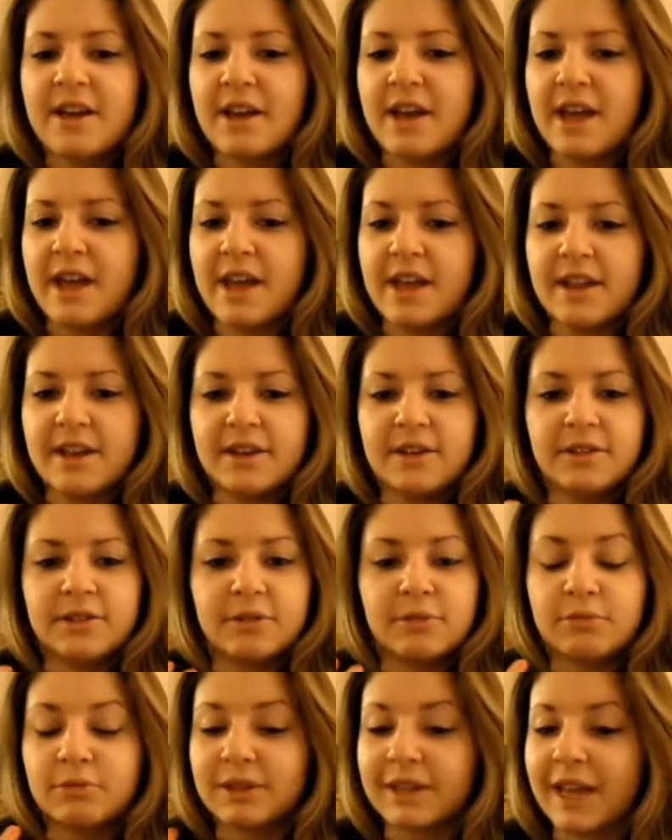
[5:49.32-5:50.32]
and,
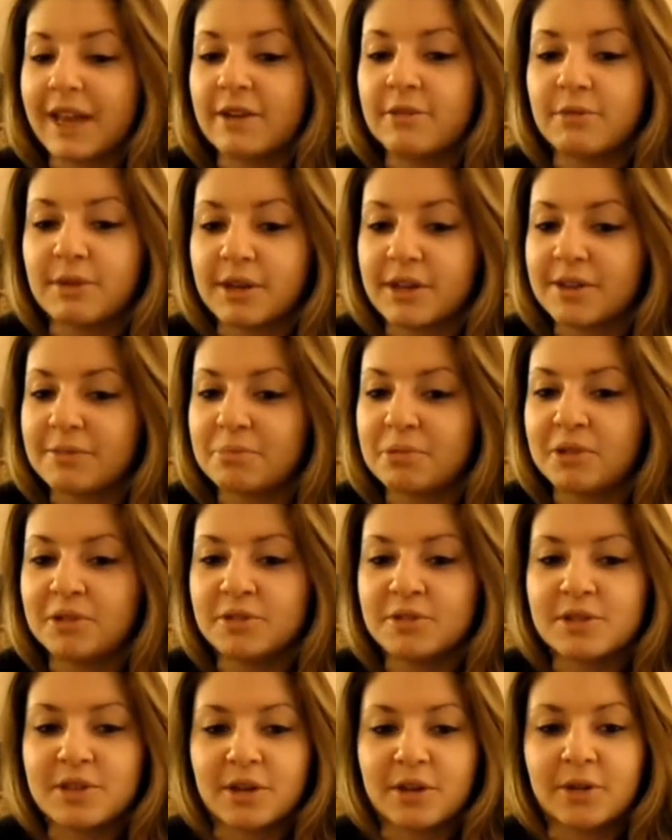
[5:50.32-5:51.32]
like, we could
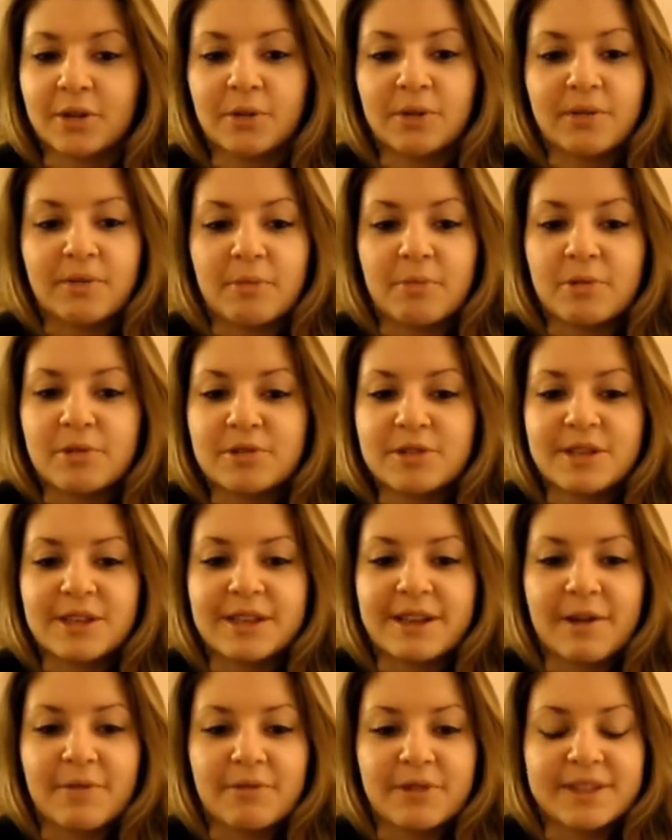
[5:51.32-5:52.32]
produce a clone of a person
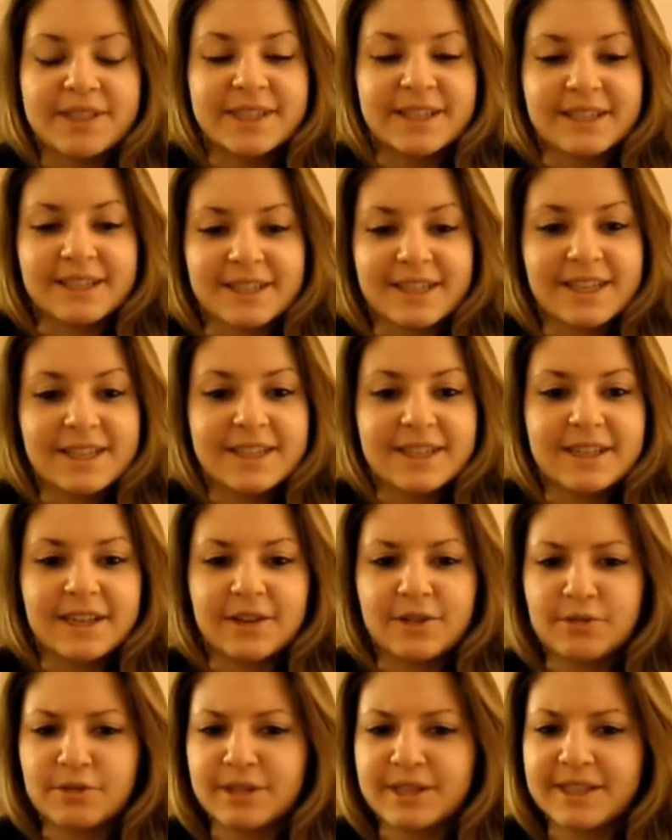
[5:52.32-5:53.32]
that once
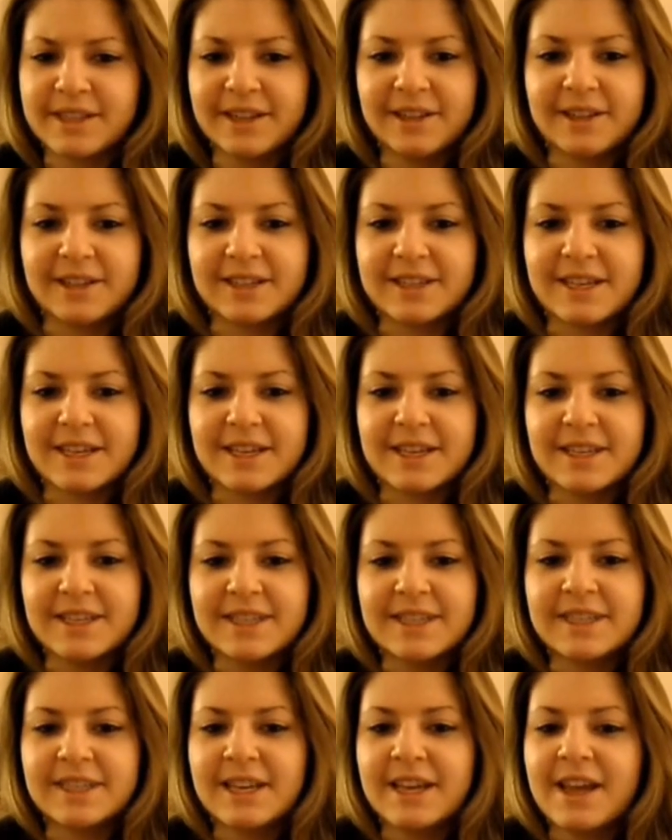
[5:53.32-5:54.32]
existed or still
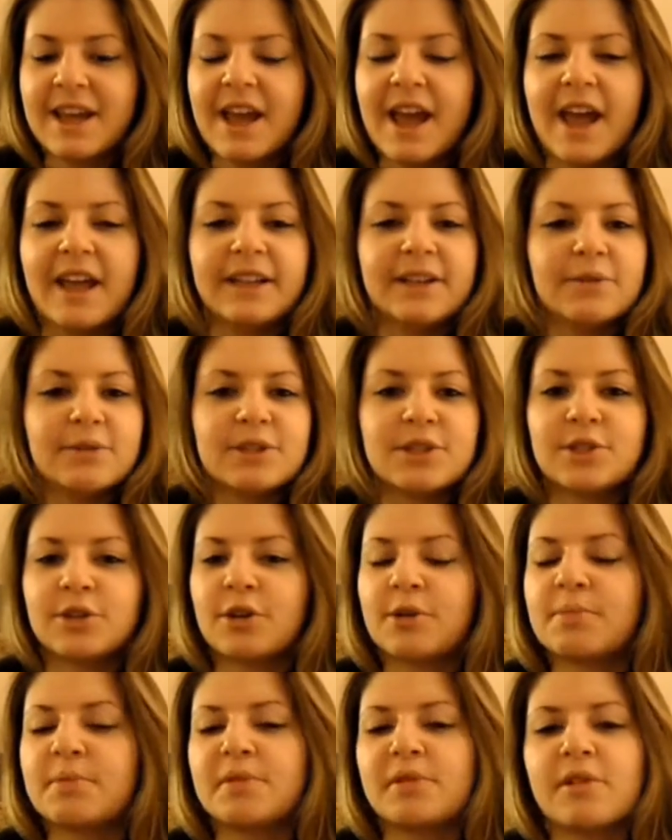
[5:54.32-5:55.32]
exists, and that would
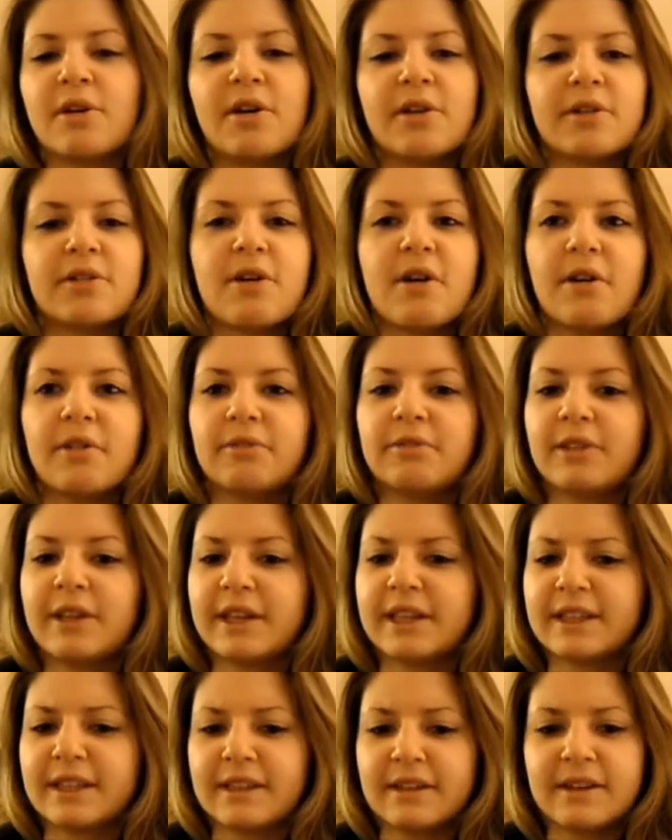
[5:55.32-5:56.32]
stir up a lot of
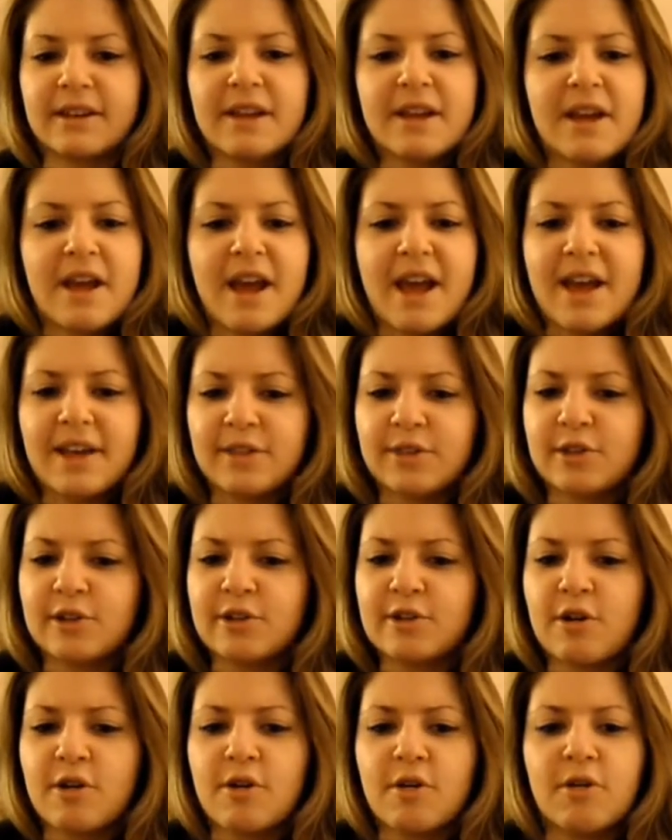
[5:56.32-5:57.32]
conflict and
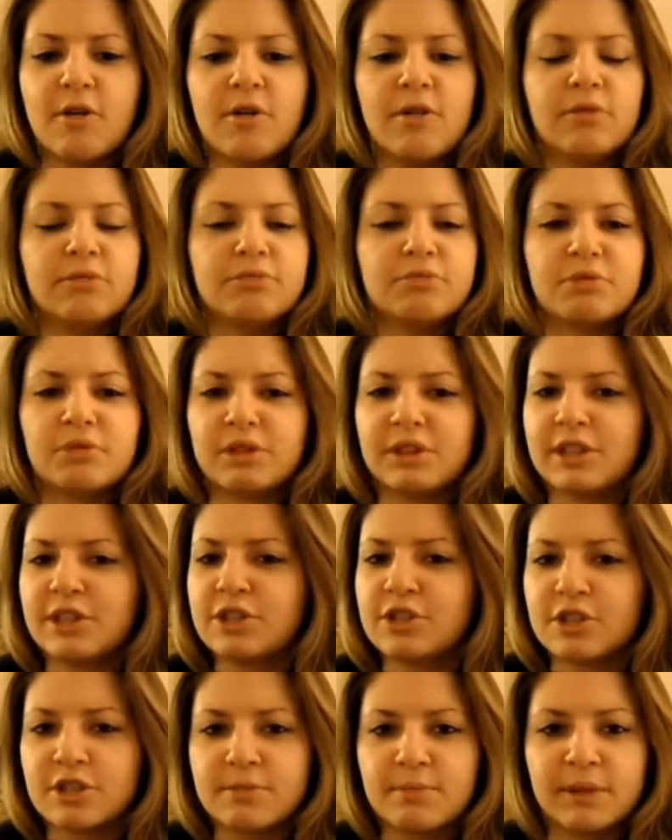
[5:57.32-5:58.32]
ethical,
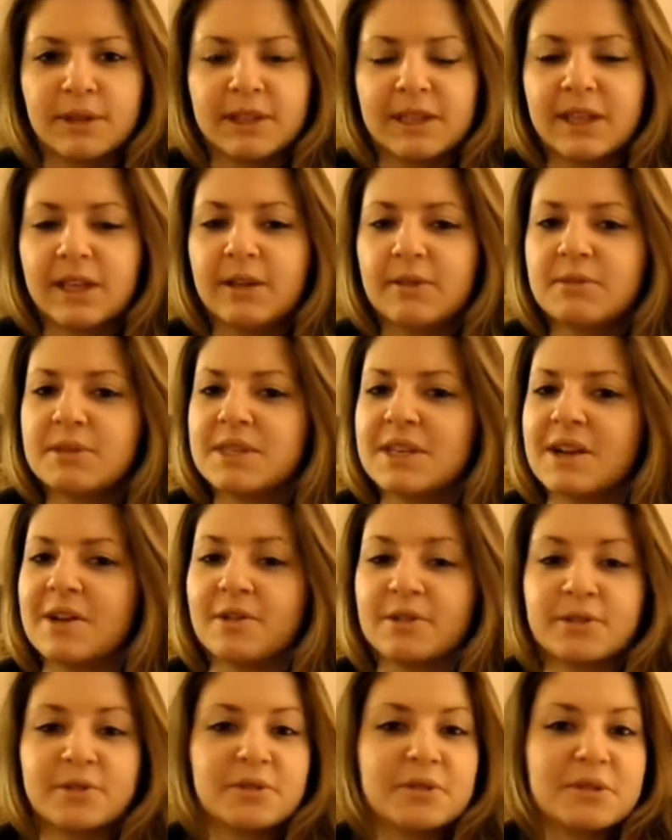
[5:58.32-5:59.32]
religious beliefs, and
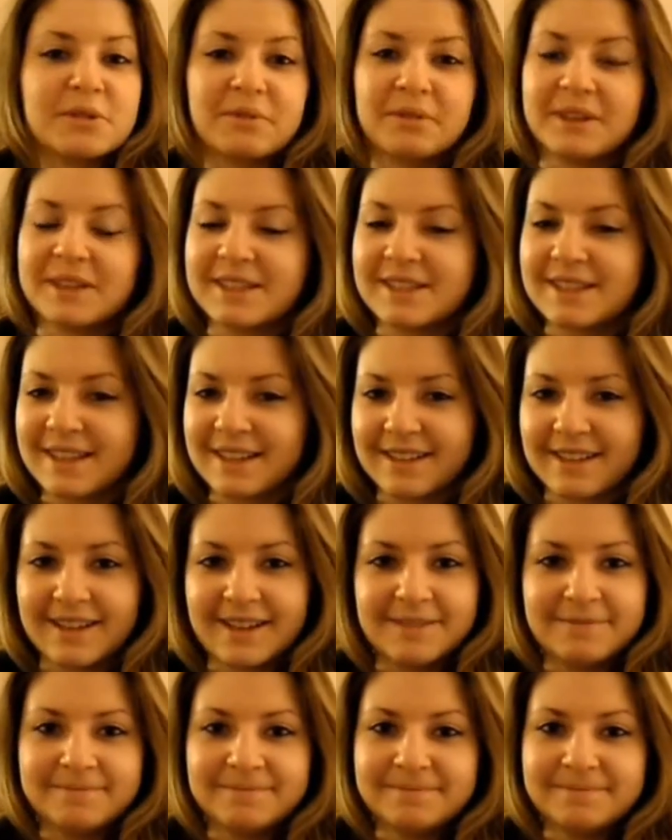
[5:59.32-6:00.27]
all sorts of things like that.